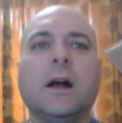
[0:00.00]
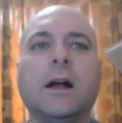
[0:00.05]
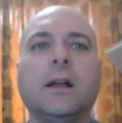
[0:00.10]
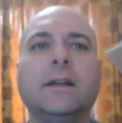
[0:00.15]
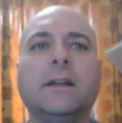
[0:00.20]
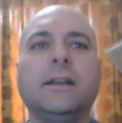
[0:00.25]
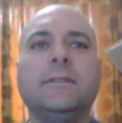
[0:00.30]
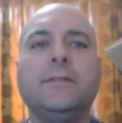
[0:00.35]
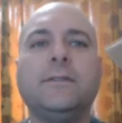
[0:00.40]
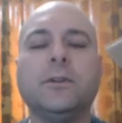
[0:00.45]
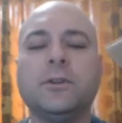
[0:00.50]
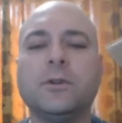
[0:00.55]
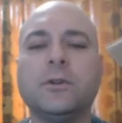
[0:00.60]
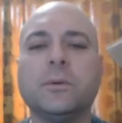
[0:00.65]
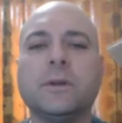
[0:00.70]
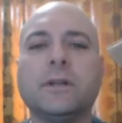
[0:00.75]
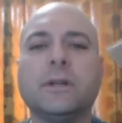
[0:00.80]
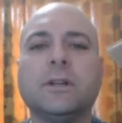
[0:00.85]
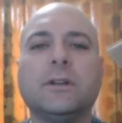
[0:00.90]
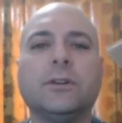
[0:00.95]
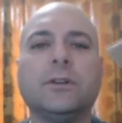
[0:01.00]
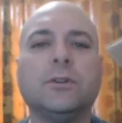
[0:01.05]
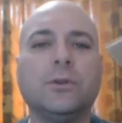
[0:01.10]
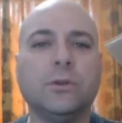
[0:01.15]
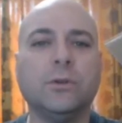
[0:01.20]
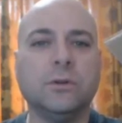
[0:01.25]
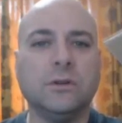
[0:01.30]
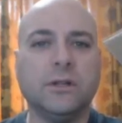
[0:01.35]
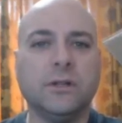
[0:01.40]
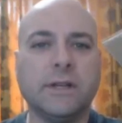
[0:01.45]
If you're doing
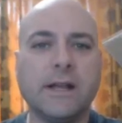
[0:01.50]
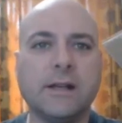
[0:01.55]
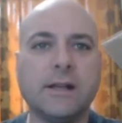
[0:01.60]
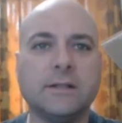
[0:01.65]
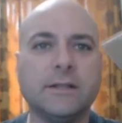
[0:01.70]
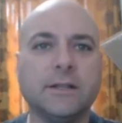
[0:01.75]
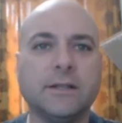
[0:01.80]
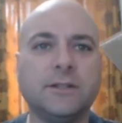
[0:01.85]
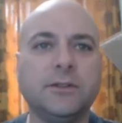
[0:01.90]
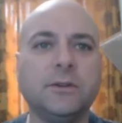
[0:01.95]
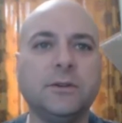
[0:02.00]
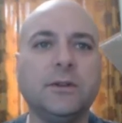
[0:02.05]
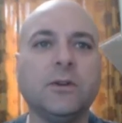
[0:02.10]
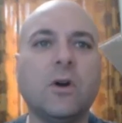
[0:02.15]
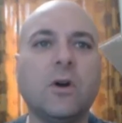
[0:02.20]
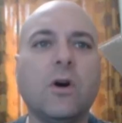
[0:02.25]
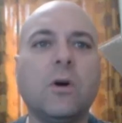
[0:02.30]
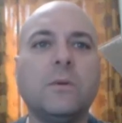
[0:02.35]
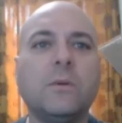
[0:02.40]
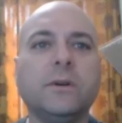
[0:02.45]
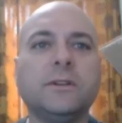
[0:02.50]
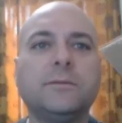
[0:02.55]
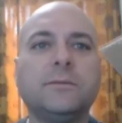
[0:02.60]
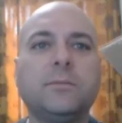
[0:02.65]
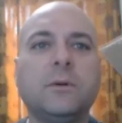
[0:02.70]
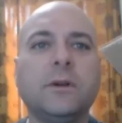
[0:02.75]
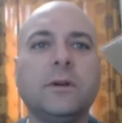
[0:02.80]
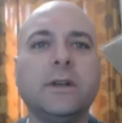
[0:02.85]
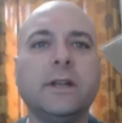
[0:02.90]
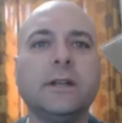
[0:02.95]
Google Analytics, you can always
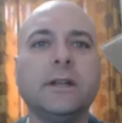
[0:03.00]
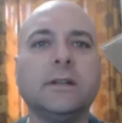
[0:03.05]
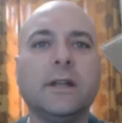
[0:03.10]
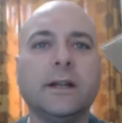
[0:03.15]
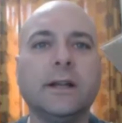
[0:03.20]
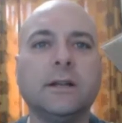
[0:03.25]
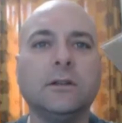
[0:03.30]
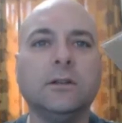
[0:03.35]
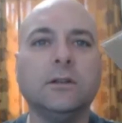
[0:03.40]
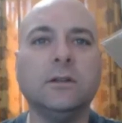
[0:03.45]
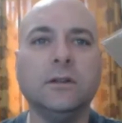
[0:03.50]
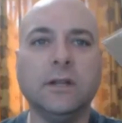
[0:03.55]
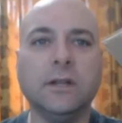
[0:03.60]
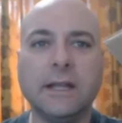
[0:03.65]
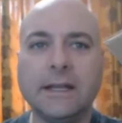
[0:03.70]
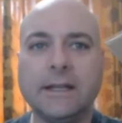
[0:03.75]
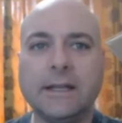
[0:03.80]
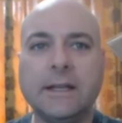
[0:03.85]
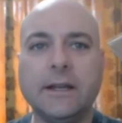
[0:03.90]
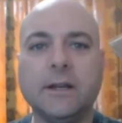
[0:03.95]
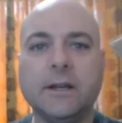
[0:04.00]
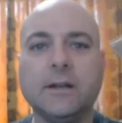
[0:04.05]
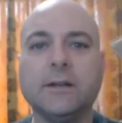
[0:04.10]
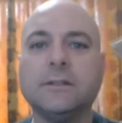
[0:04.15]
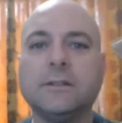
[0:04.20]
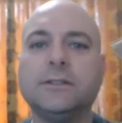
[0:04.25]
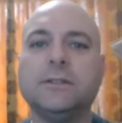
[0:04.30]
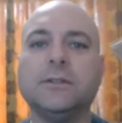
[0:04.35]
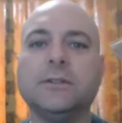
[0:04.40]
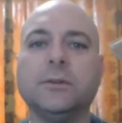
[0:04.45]
put in like a little link
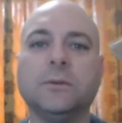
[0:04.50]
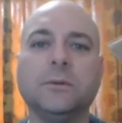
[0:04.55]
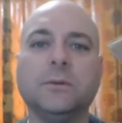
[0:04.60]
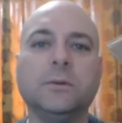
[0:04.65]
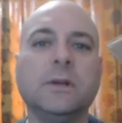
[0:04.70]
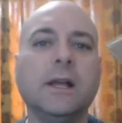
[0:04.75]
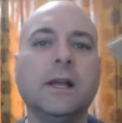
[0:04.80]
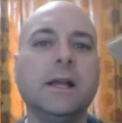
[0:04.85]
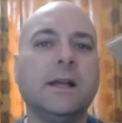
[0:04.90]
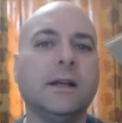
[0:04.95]
here to